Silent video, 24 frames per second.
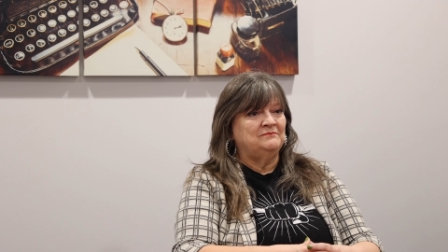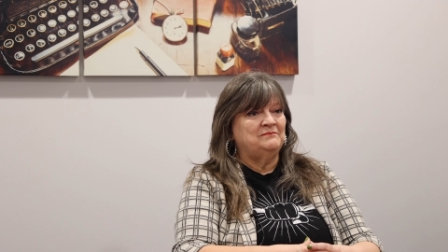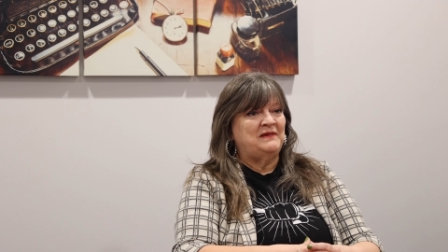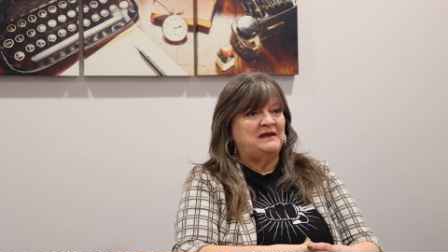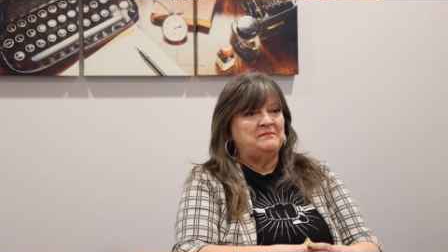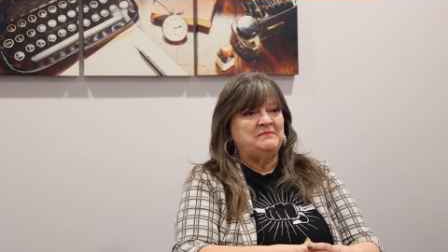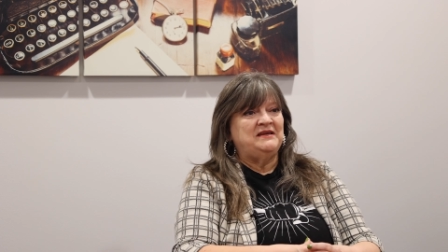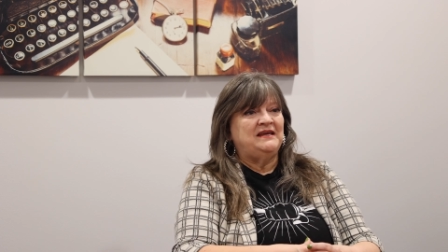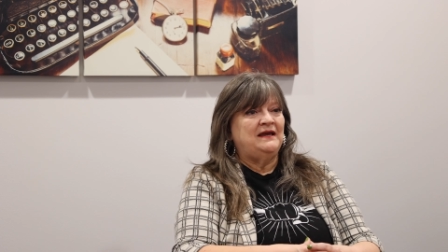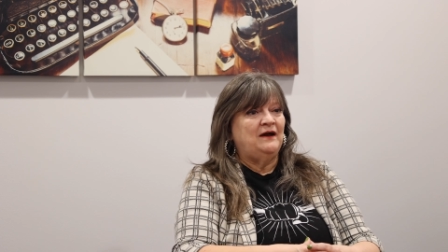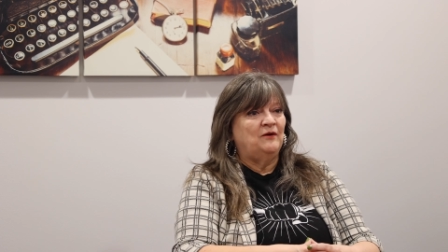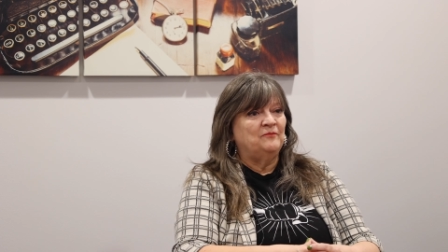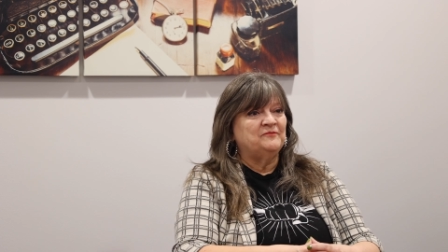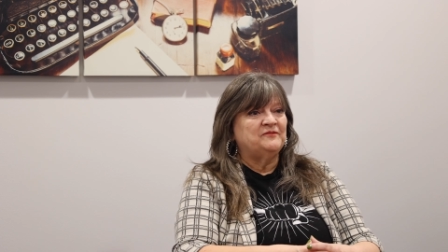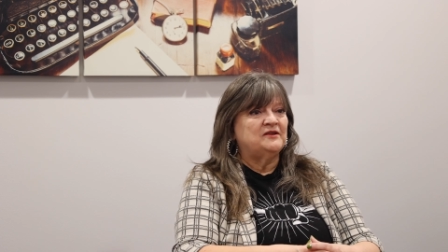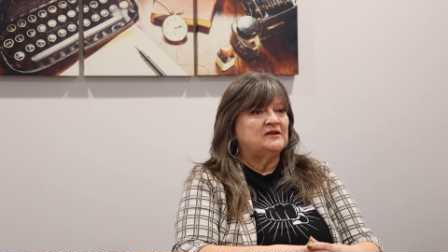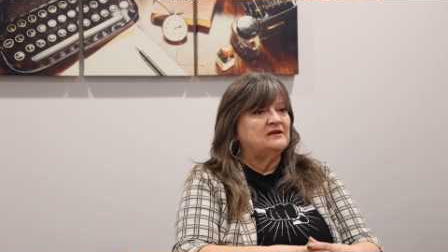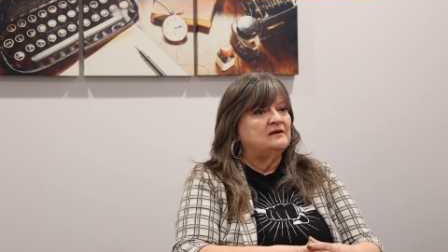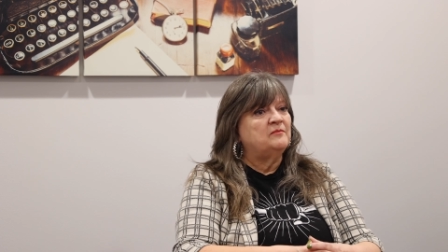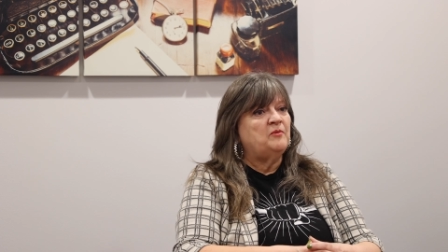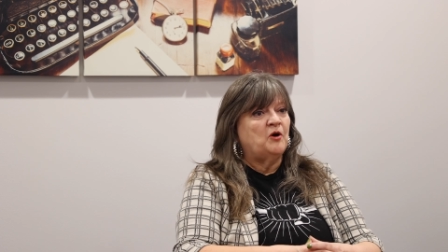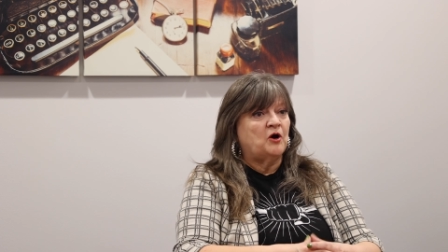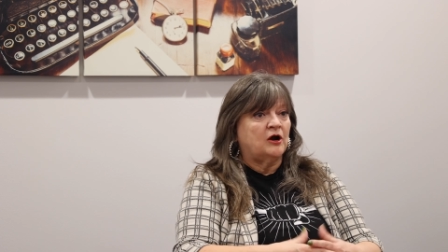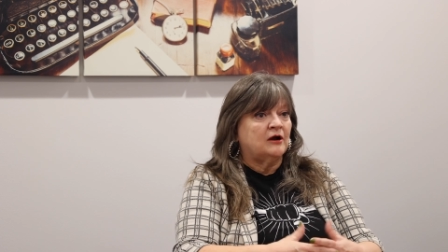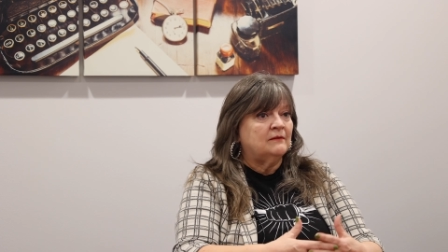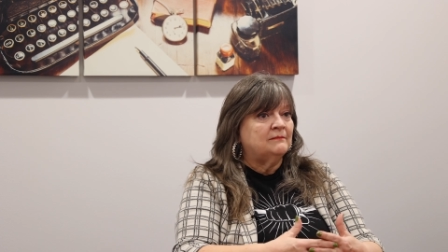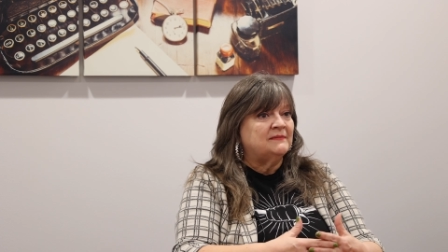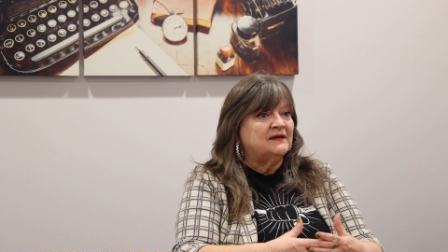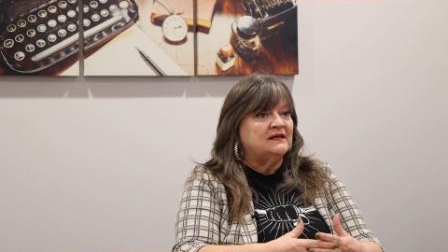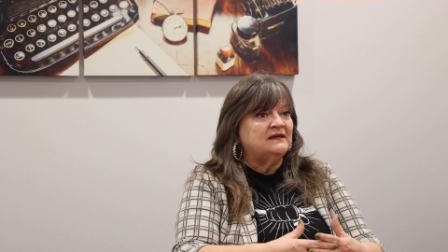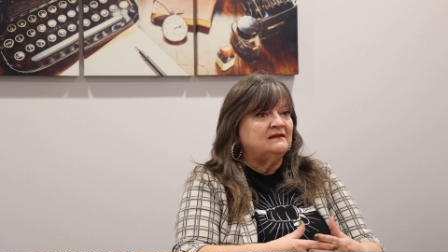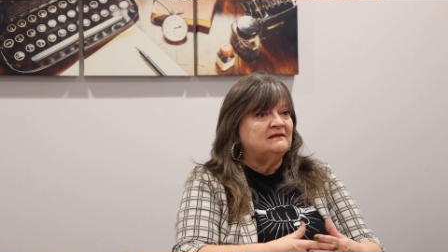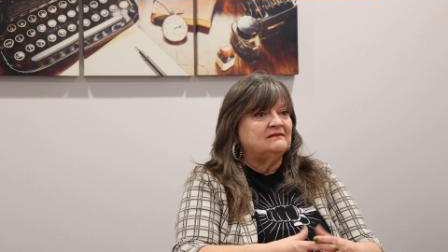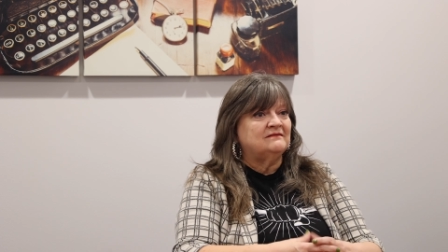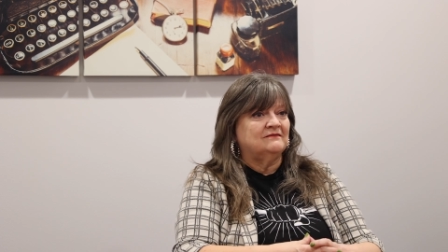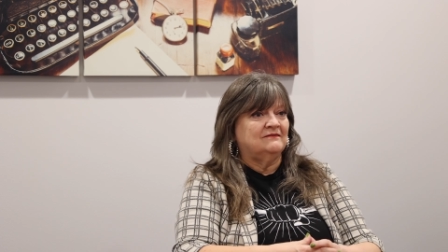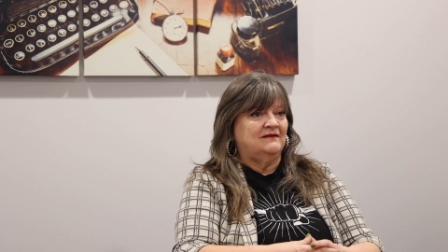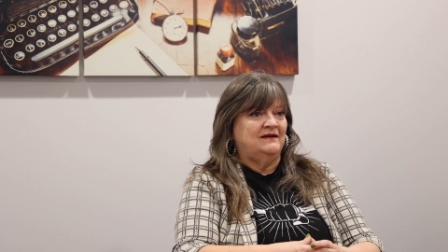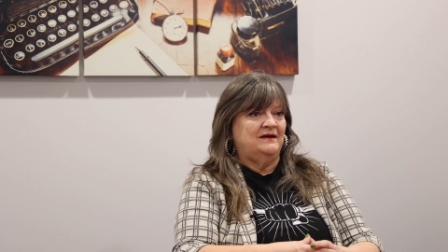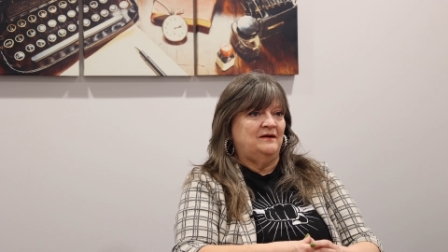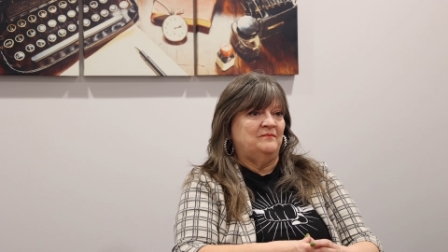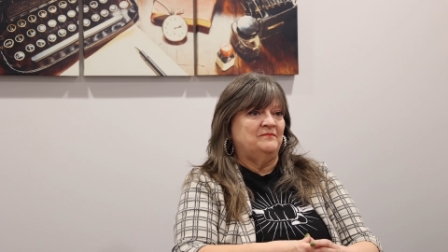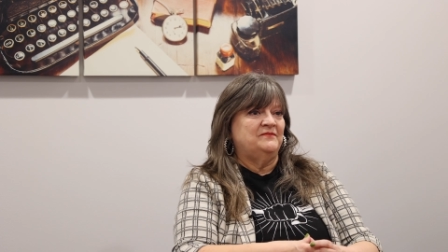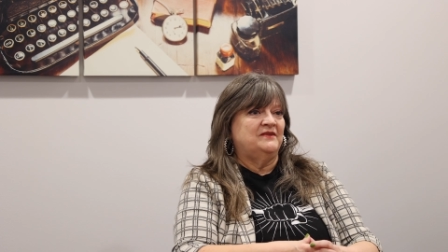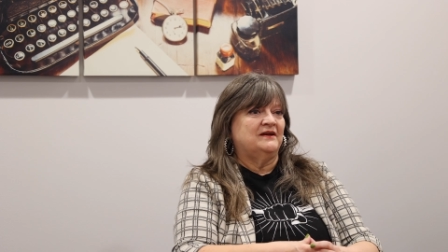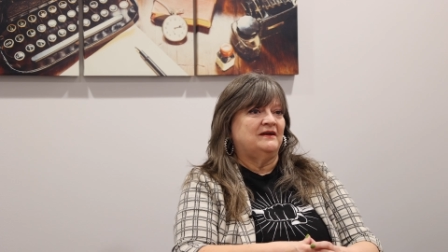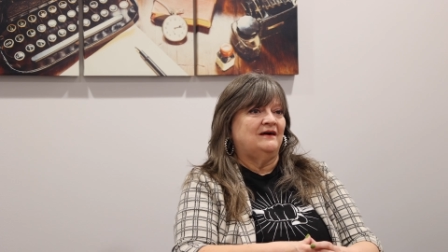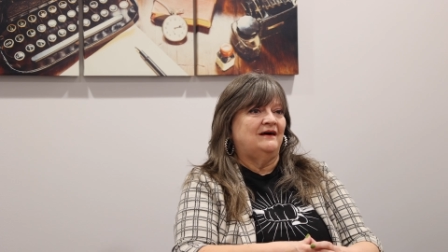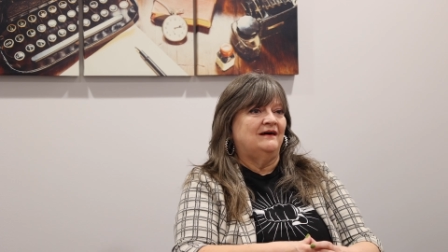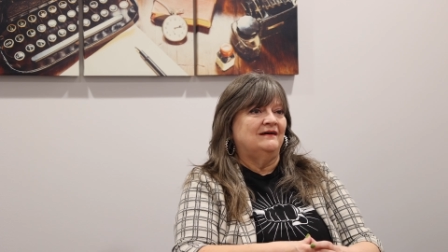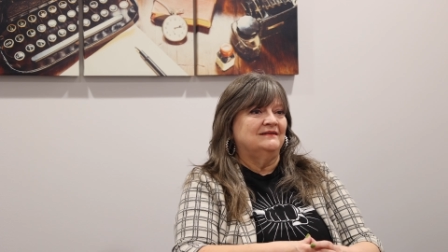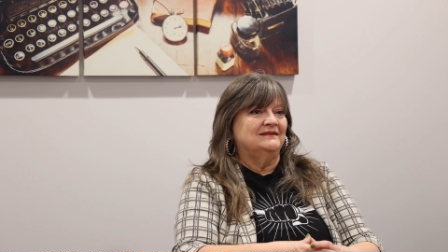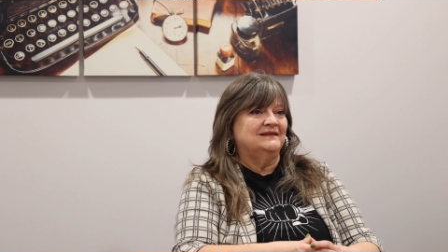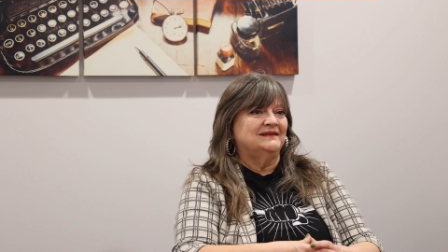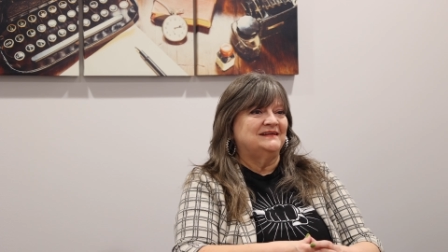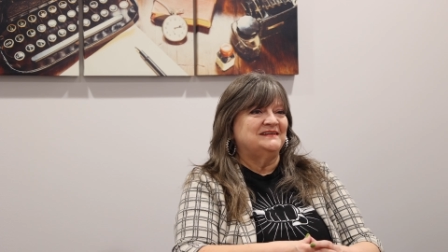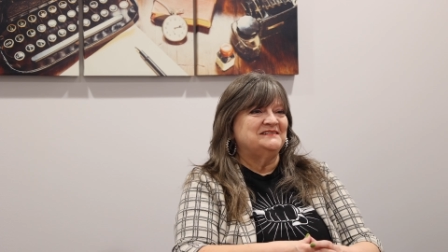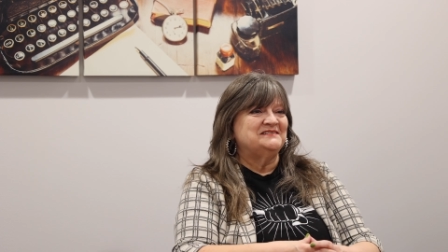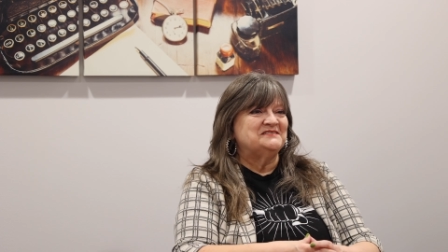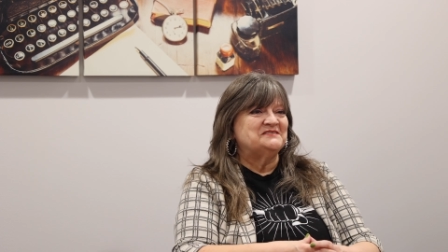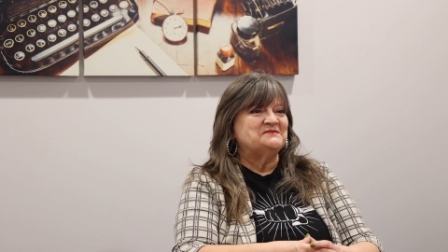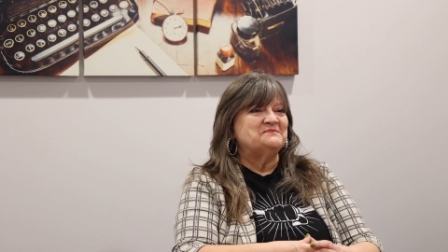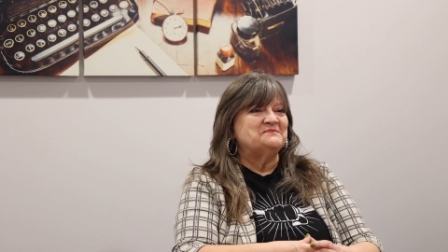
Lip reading: maybe helped the department or helped the college,